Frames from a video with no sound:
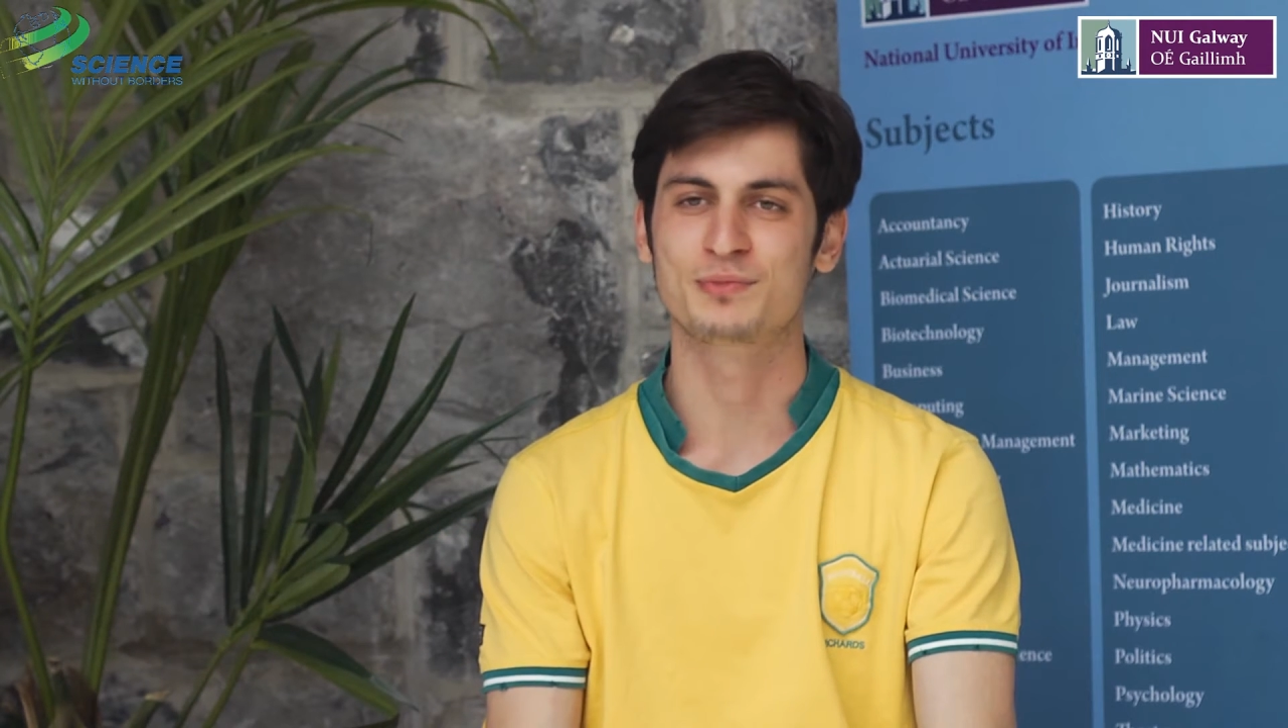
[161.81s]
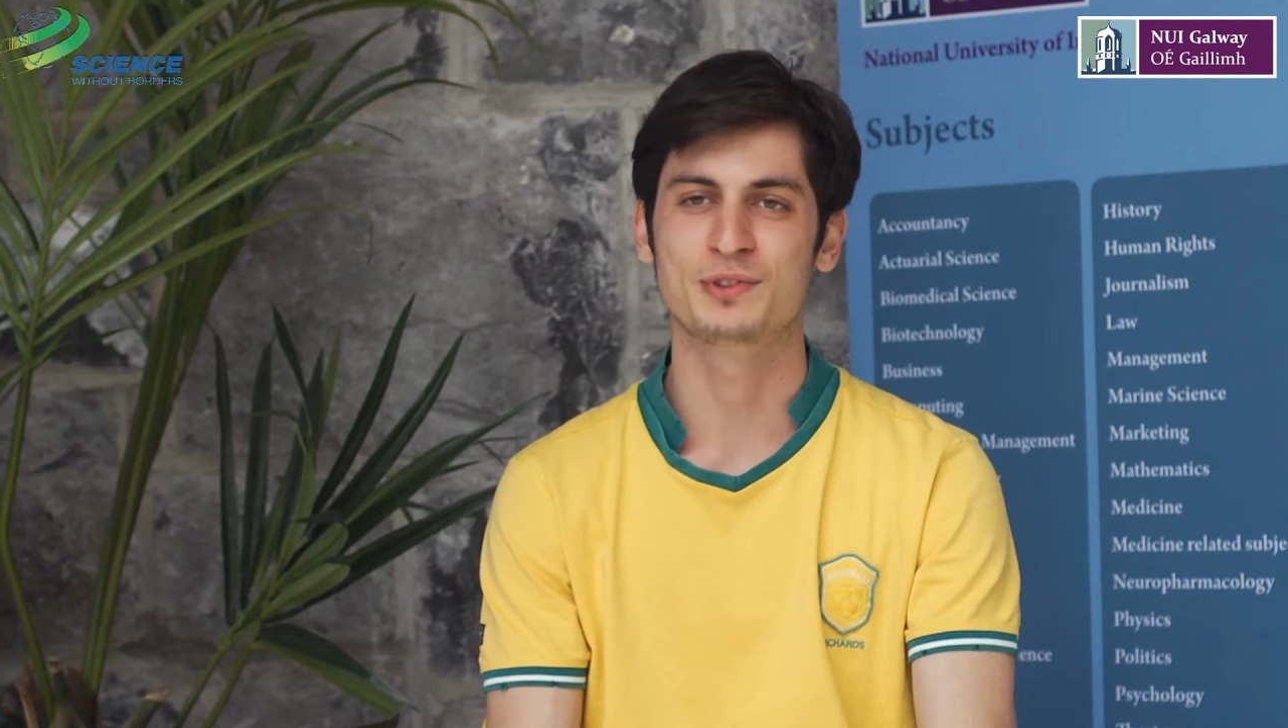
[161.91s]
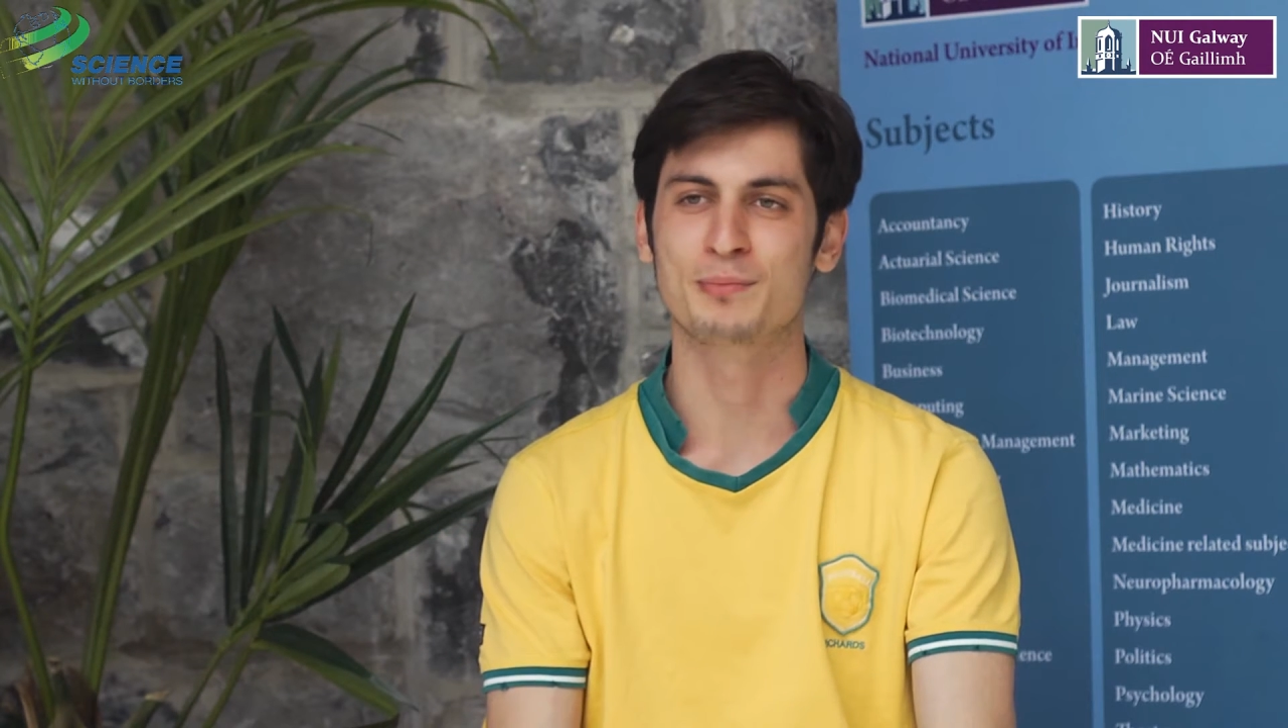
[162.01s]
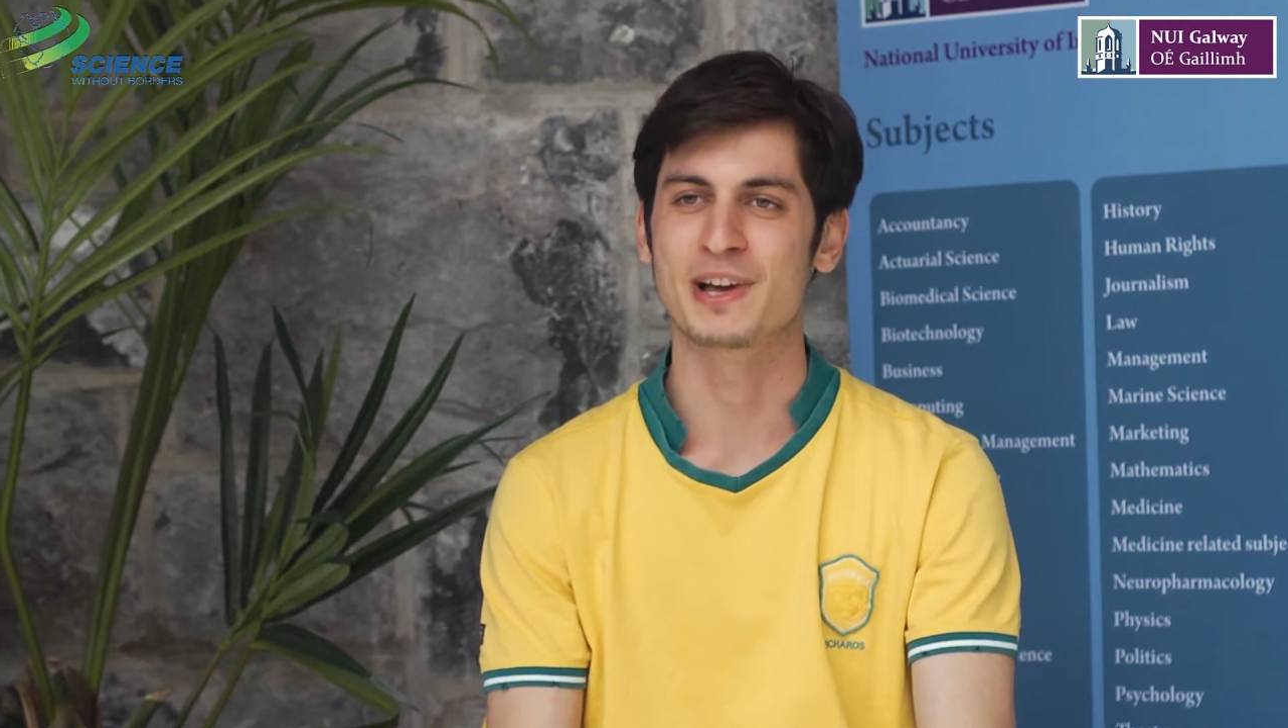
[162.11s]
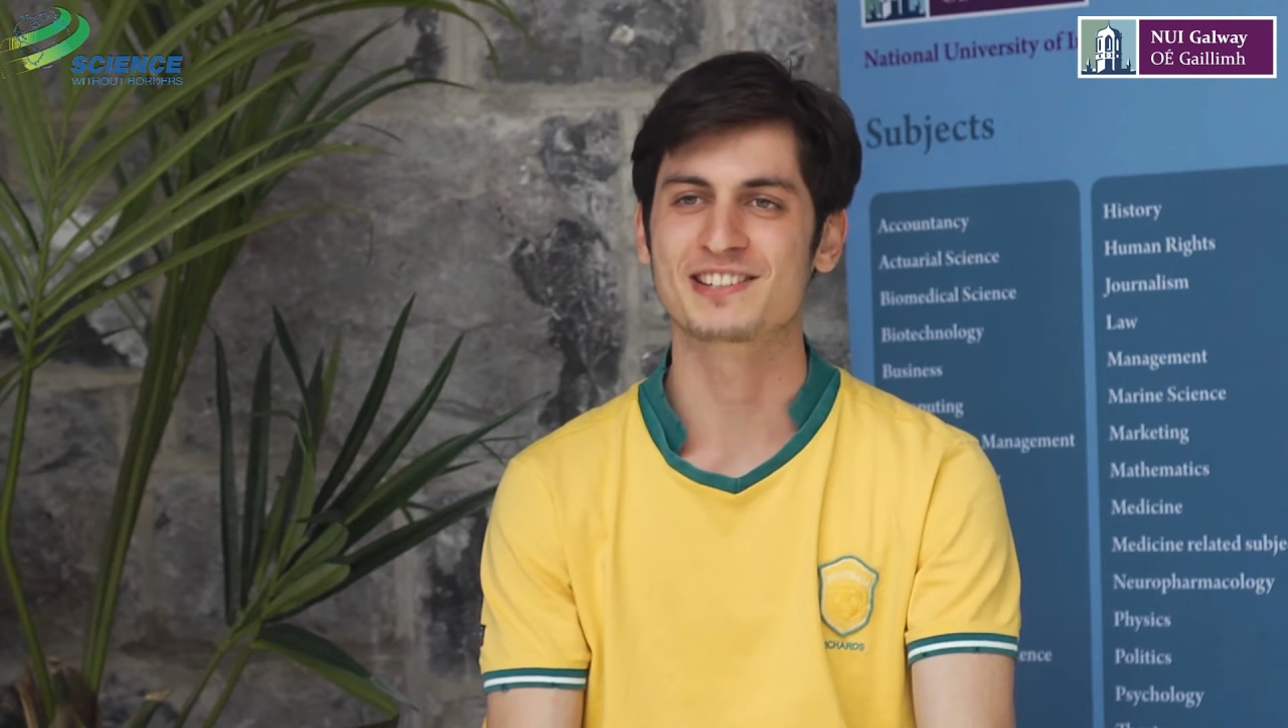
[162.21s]

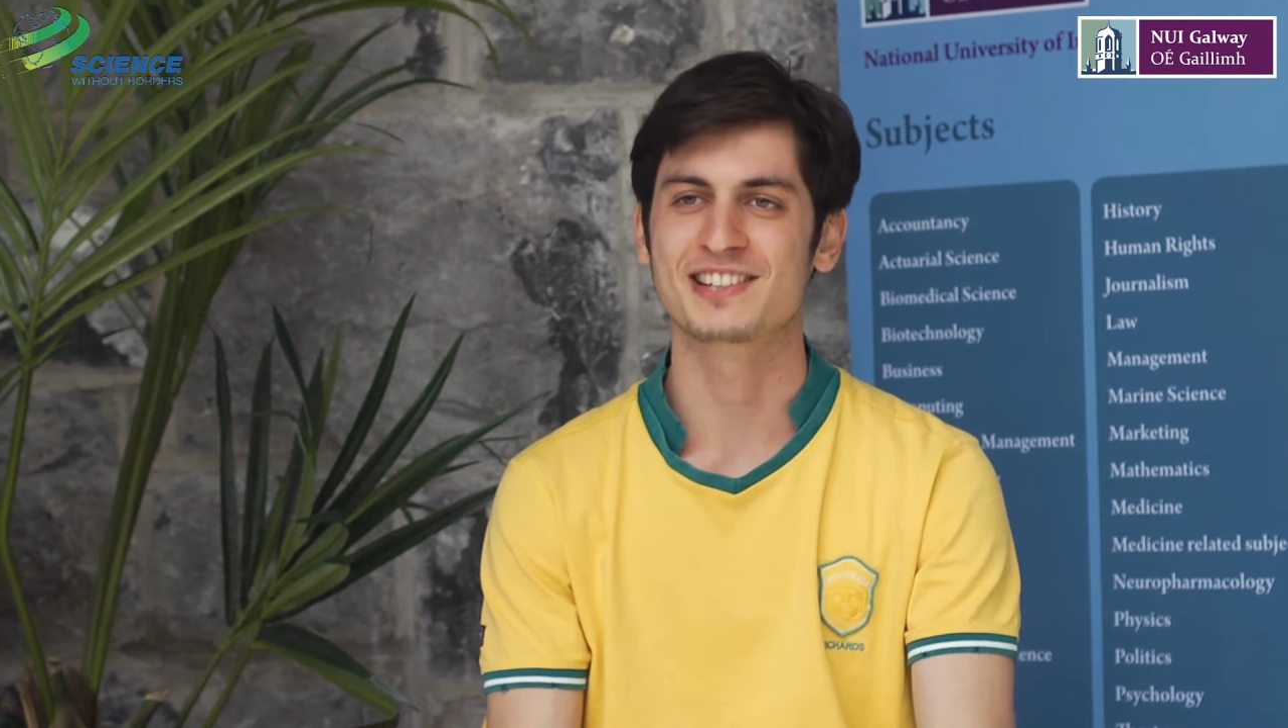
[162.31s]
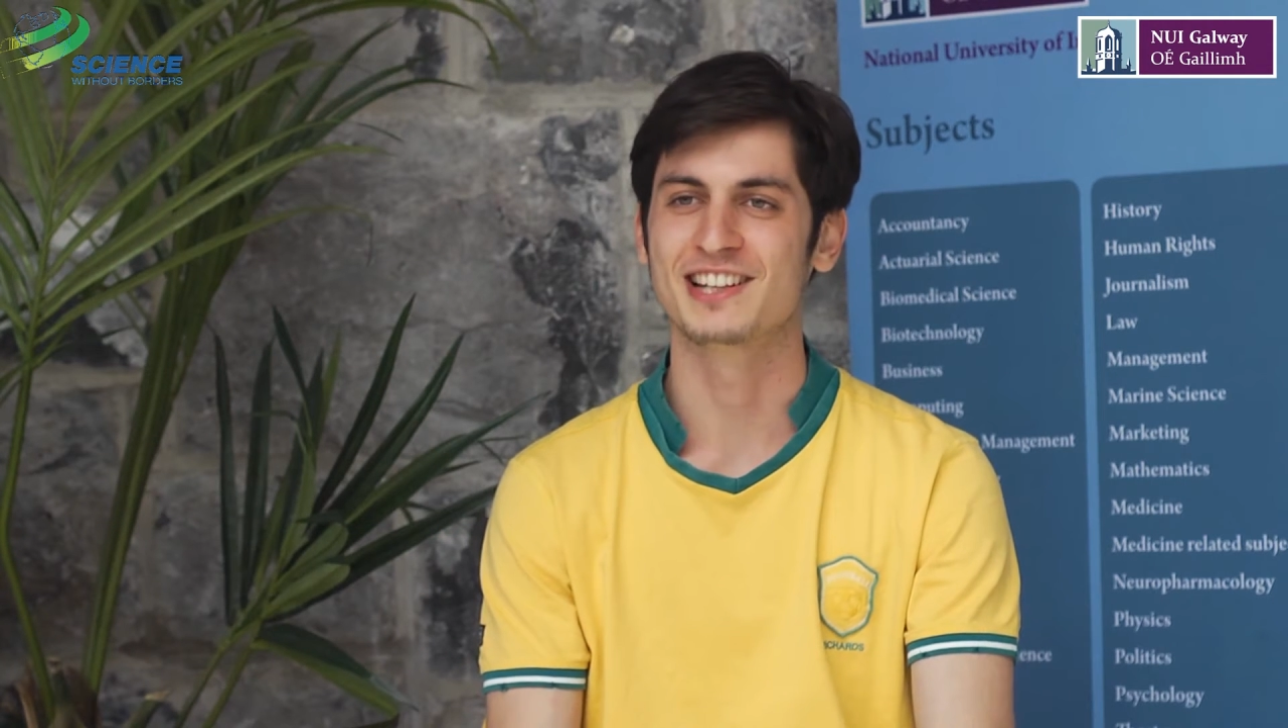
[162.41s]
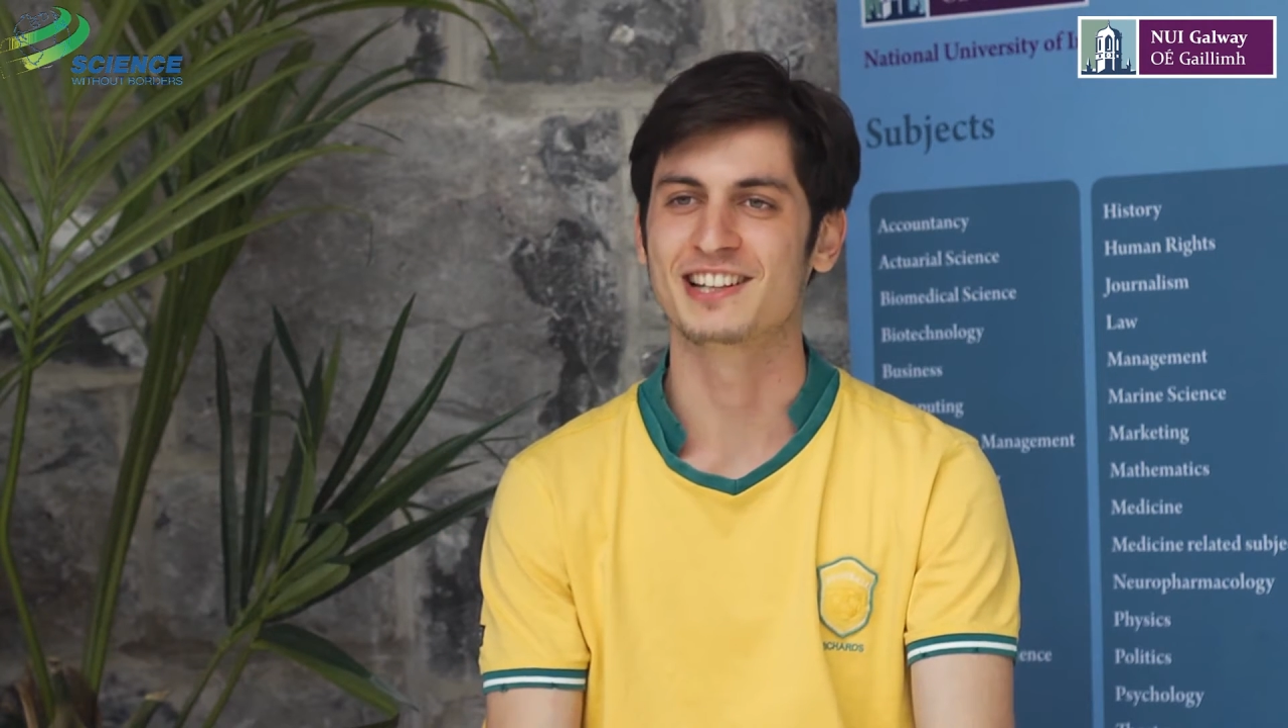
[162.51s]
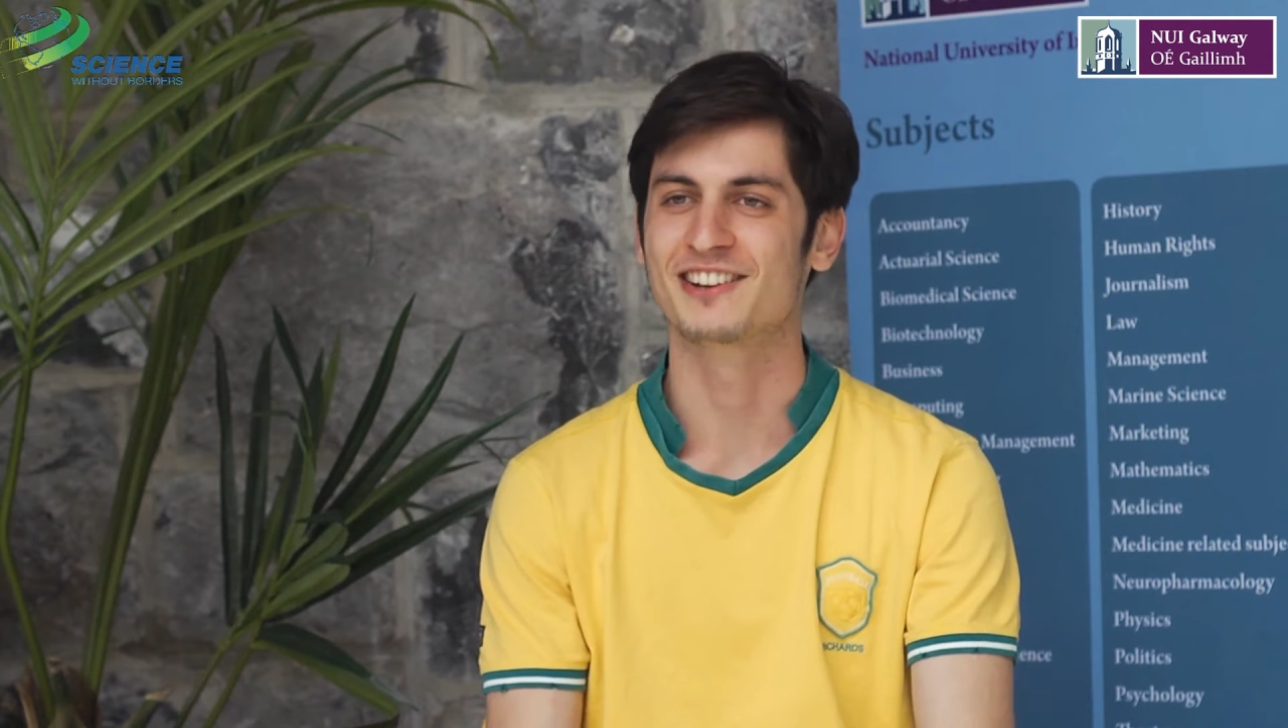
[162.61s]
the best city in